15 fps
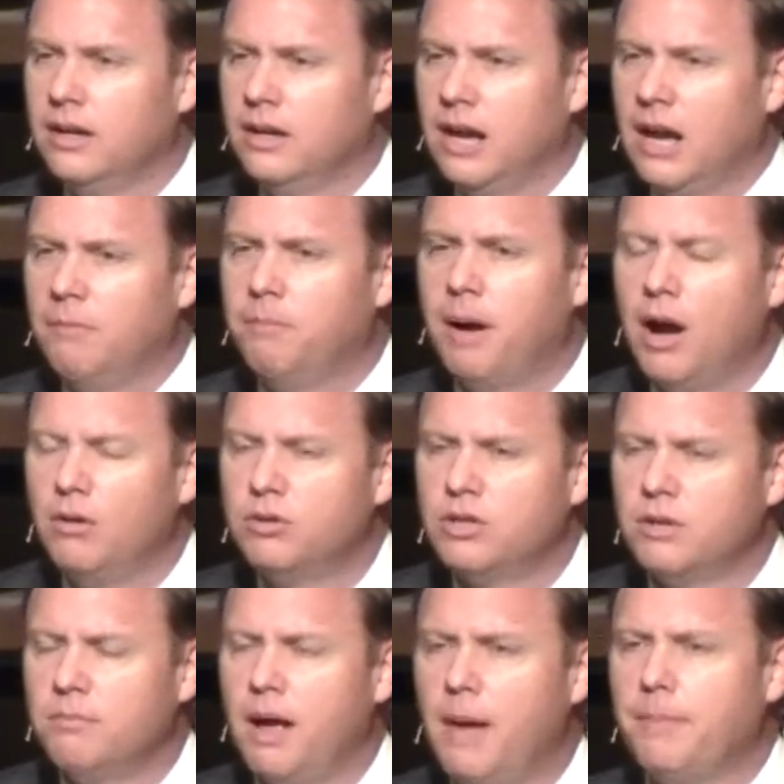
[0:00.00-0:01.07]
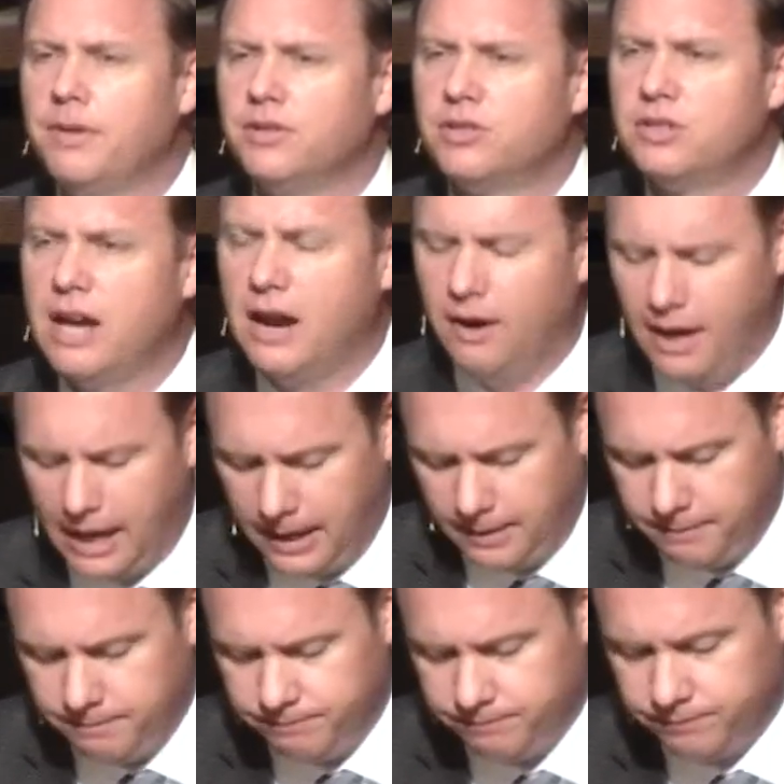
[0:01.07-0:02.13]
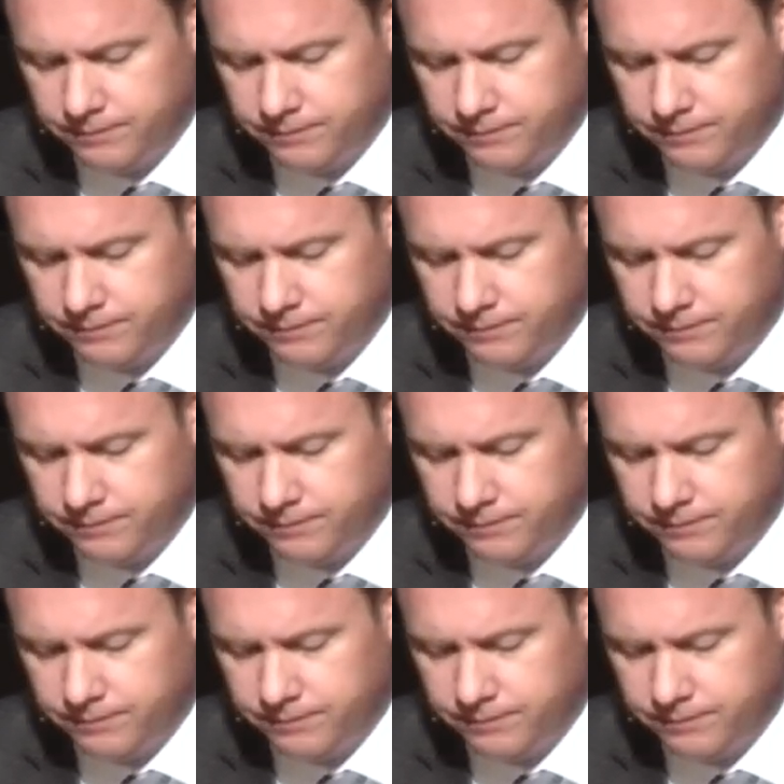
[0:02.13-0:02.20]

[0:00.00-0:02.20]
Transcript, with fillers: and post them up and stare at them.